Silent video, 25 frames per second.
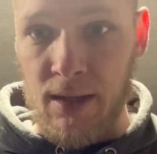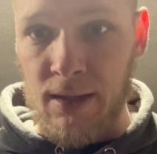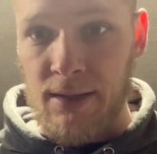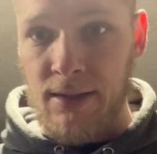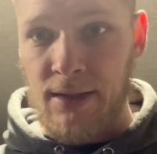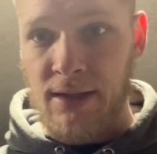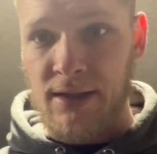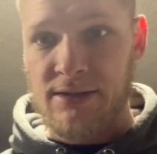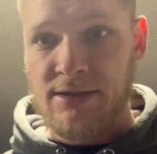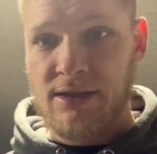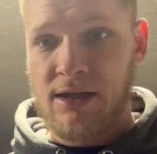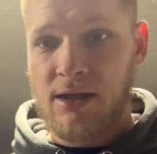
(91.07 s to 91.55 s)

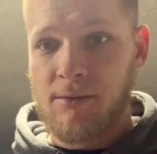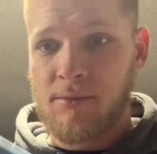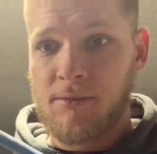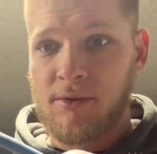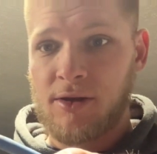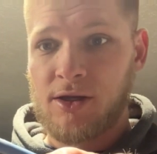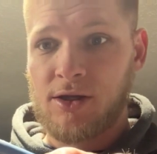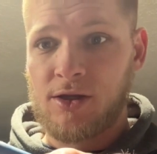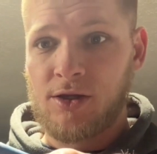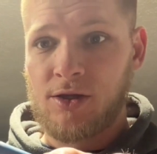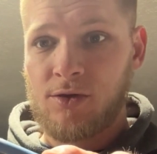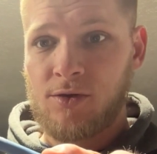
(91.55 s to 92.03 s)
Next thing I'm
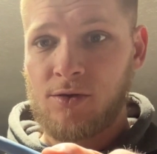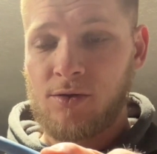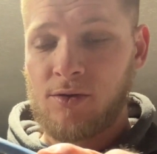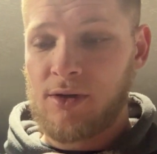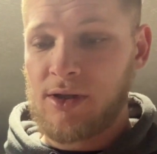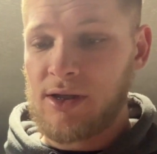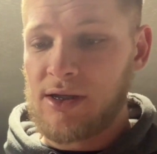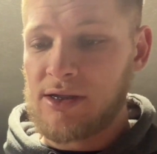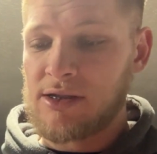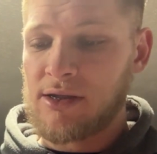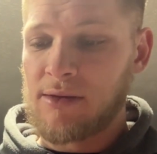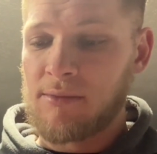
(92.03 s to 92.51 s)
gonna do
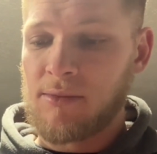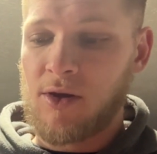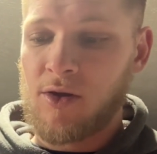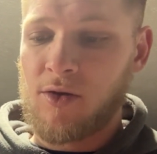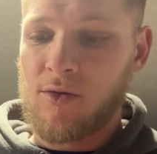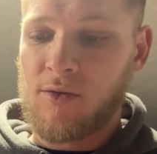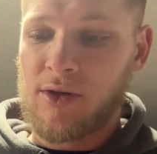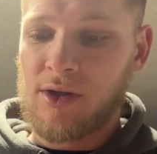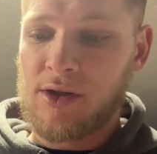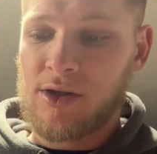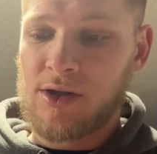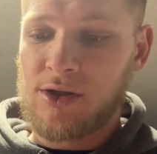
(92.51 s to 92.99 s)
is I'm
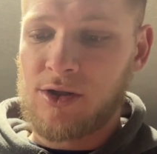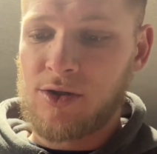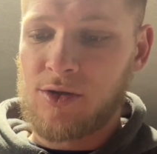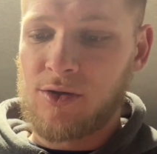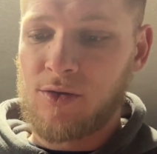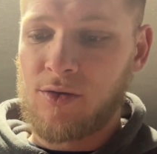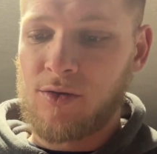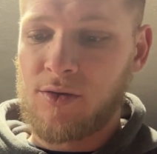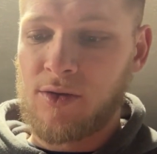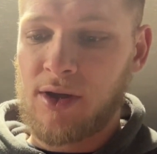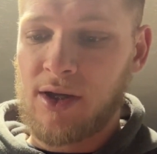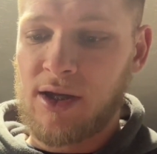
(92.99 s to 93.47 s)
going
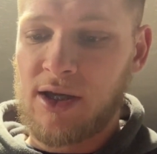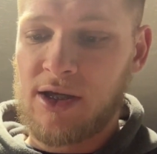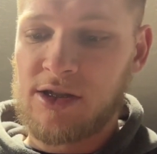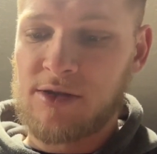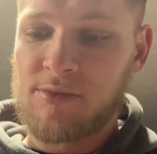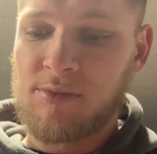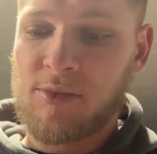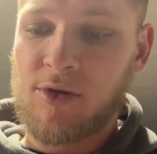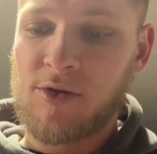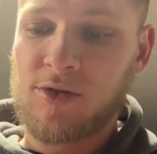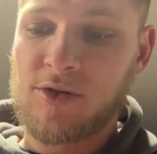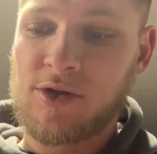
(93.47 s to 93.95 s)
to
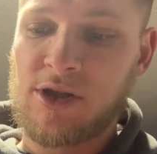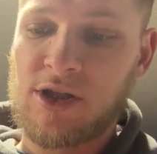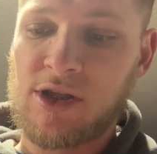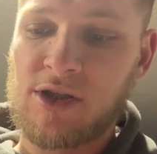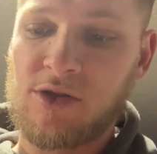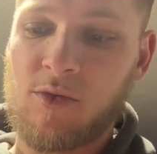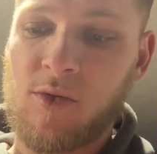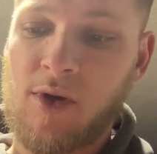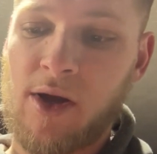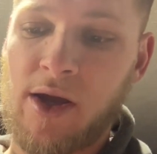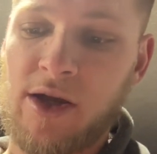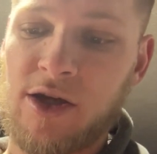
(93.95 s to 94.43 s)
expose
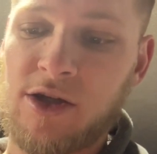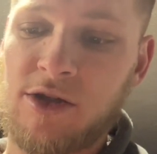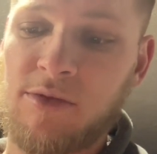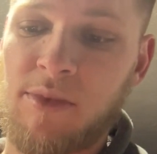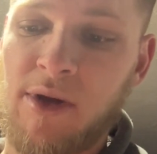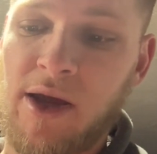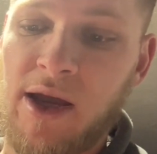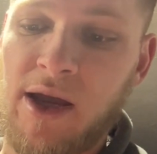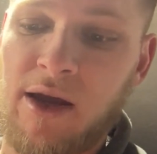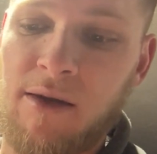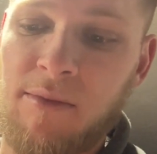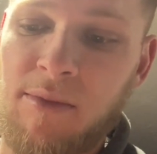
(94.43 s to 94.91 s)
these wires
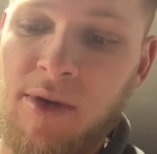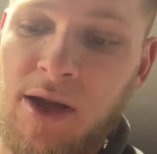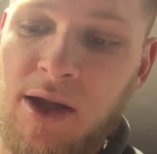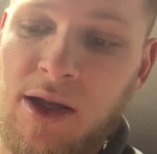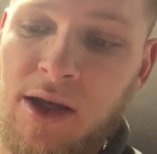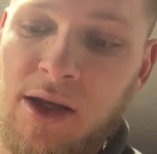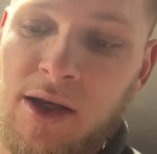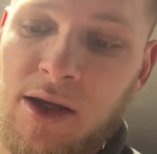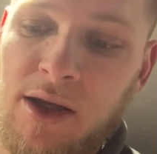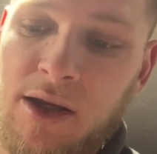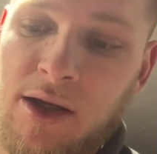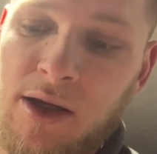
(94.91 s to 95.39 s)
back a bit.